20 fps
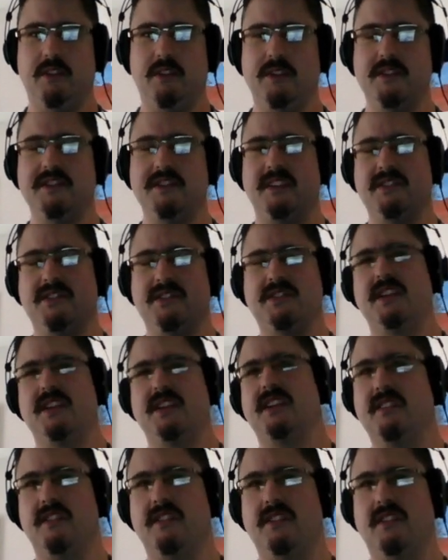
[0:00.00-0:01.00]
There is a
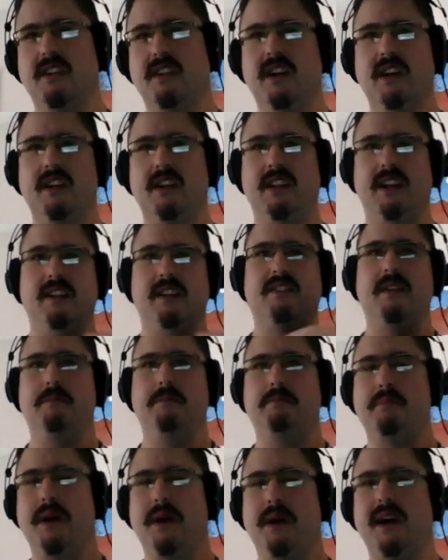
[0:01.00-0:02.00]
signal that is
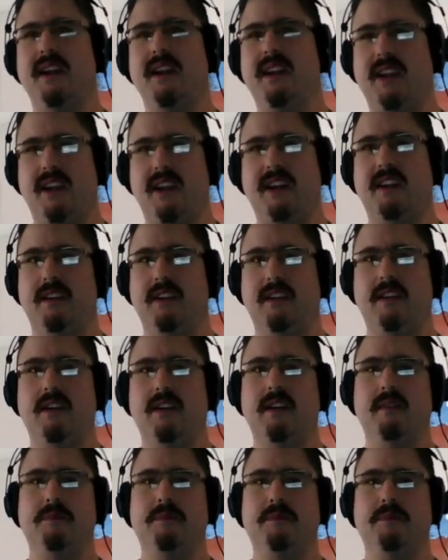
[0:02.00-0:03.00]
embedded in
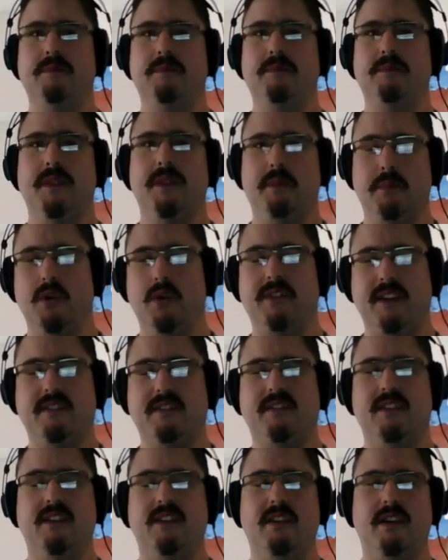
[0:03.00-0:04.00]

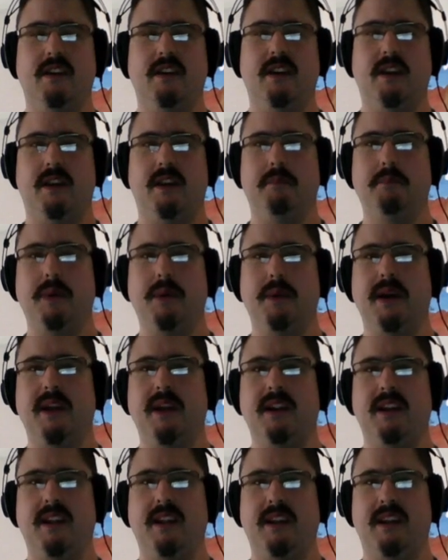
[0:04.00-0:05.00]
movies,
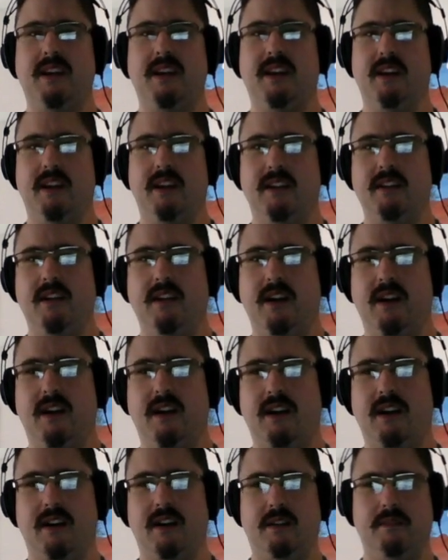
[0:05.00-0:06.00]
embedded in
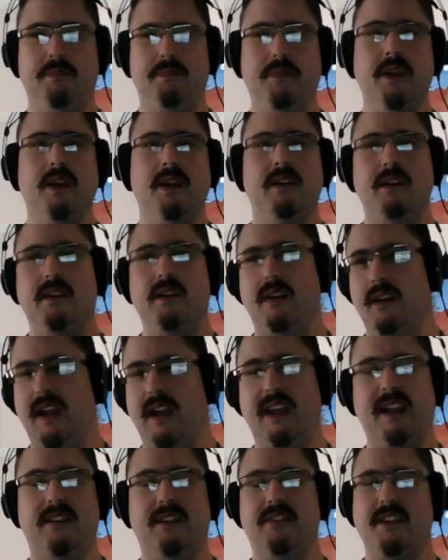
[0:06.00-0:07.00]

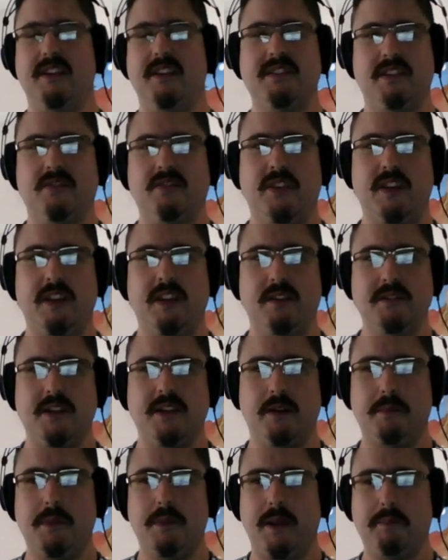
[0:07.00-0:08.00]
any of these videos
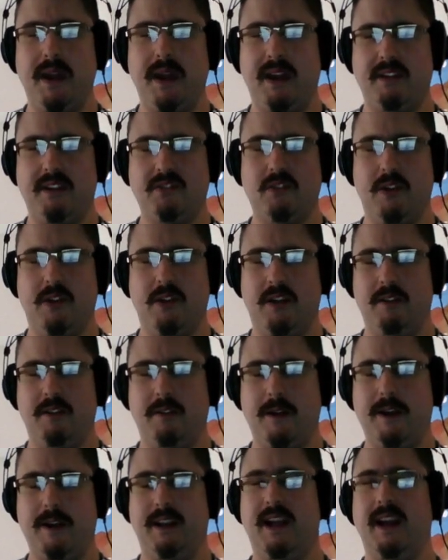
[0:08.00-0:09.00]
that are being passed around
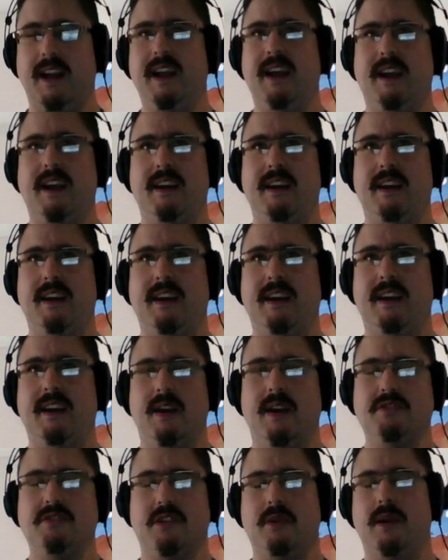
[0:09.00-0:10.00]
online. I had
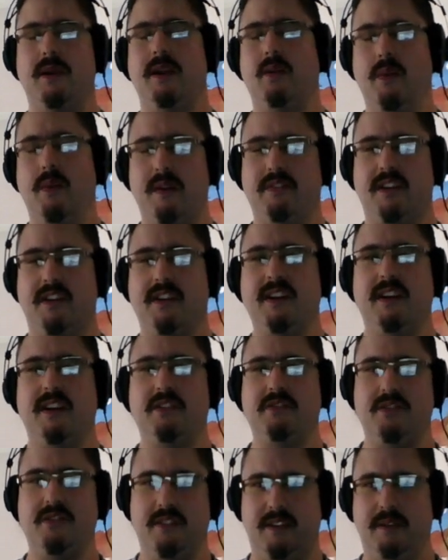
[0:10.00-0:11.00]
to actually create a
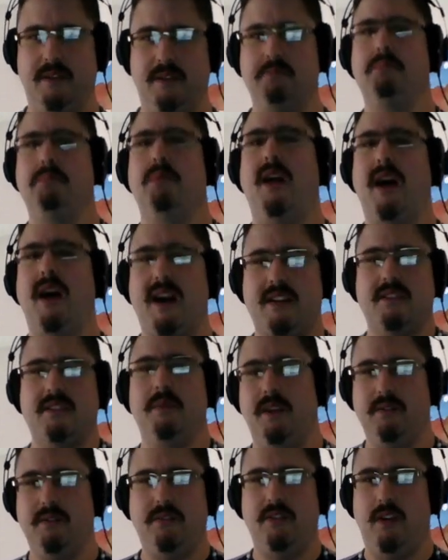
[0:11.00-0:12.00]
revocation that blocked
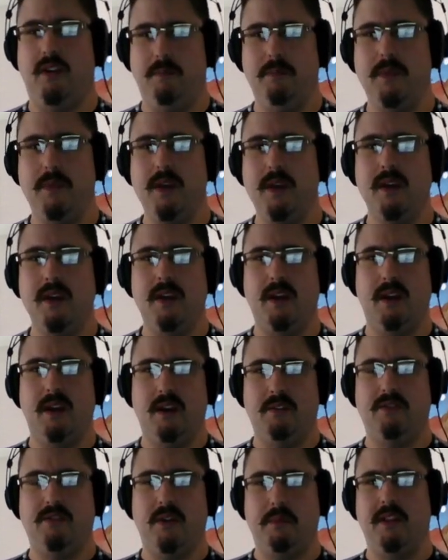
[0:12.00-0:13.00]
me from
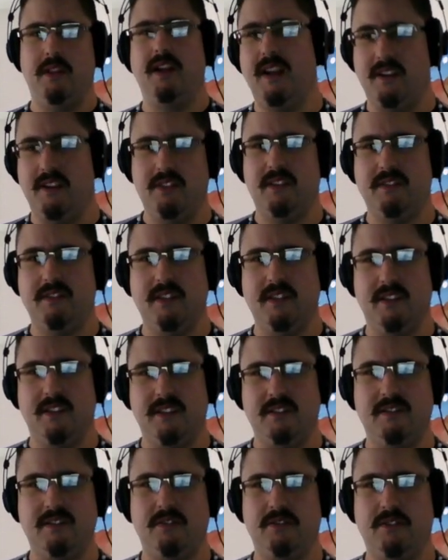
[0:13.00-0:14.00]
a lot of these
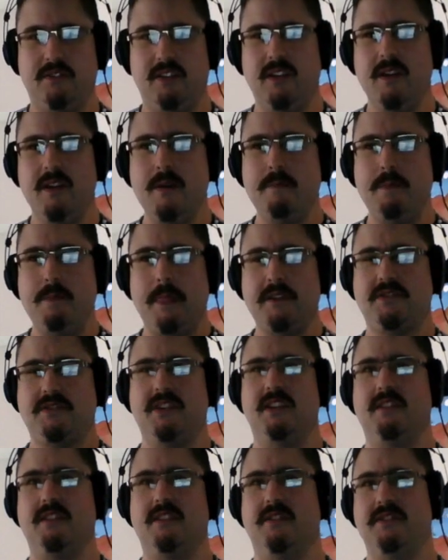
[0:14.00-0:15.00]
different
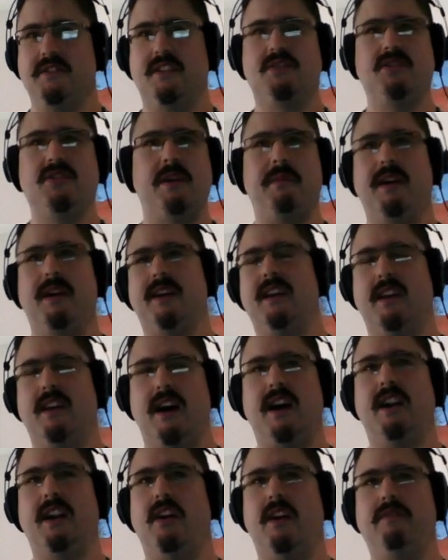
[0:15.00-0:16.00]
signals. Each time I get
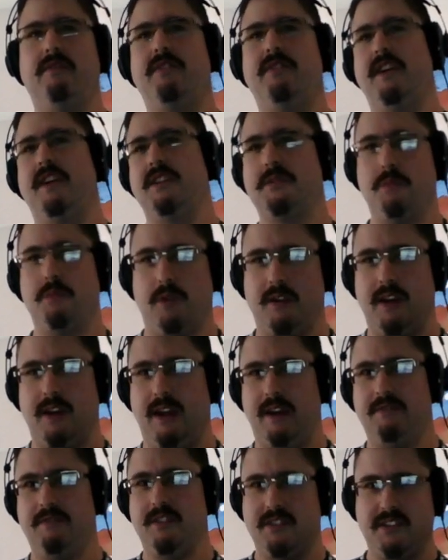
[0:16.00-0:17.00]
on and off Facebook, I
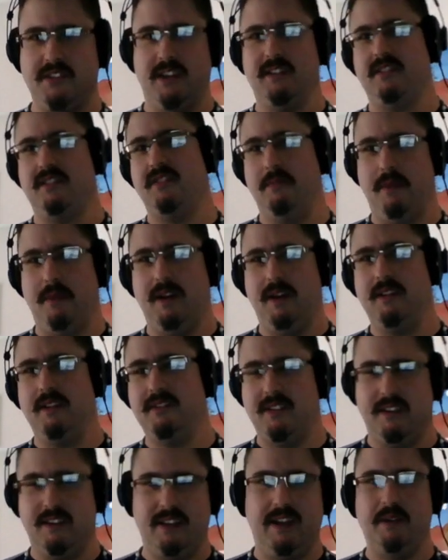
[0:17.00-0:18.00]
have to say
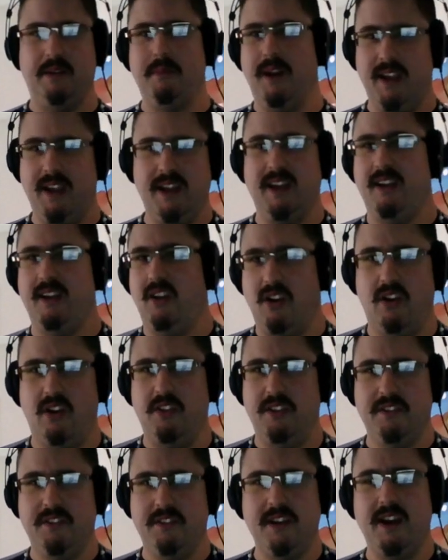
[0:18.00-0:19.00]
that in my head
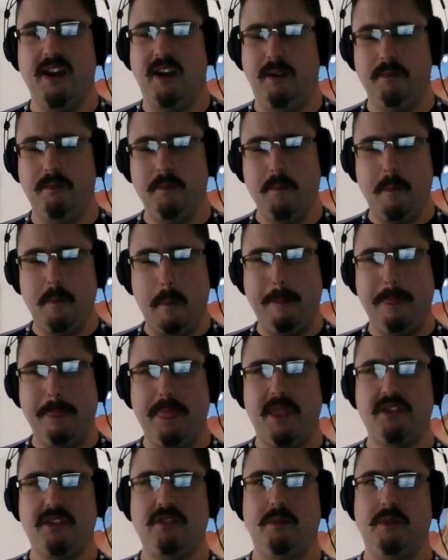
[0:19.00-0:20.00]
all the time
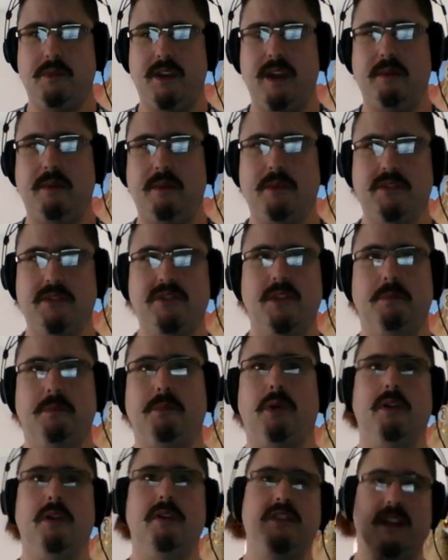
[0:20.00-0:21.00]
to be able to
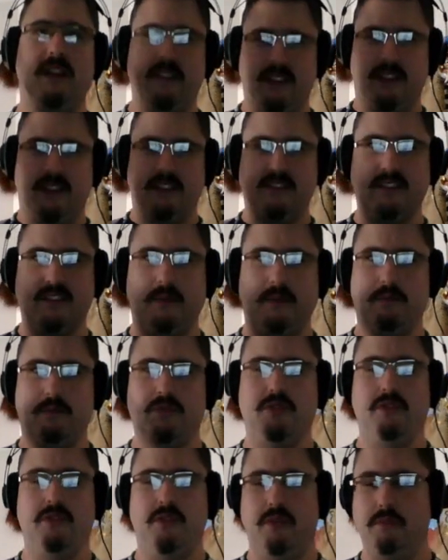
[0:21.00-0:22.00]
purge anything that's come
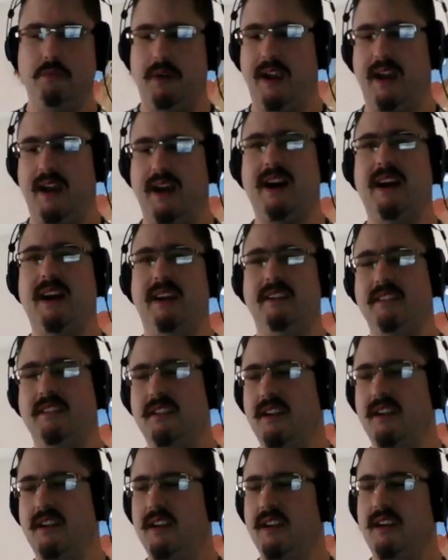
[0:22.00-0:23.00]
through my eyes.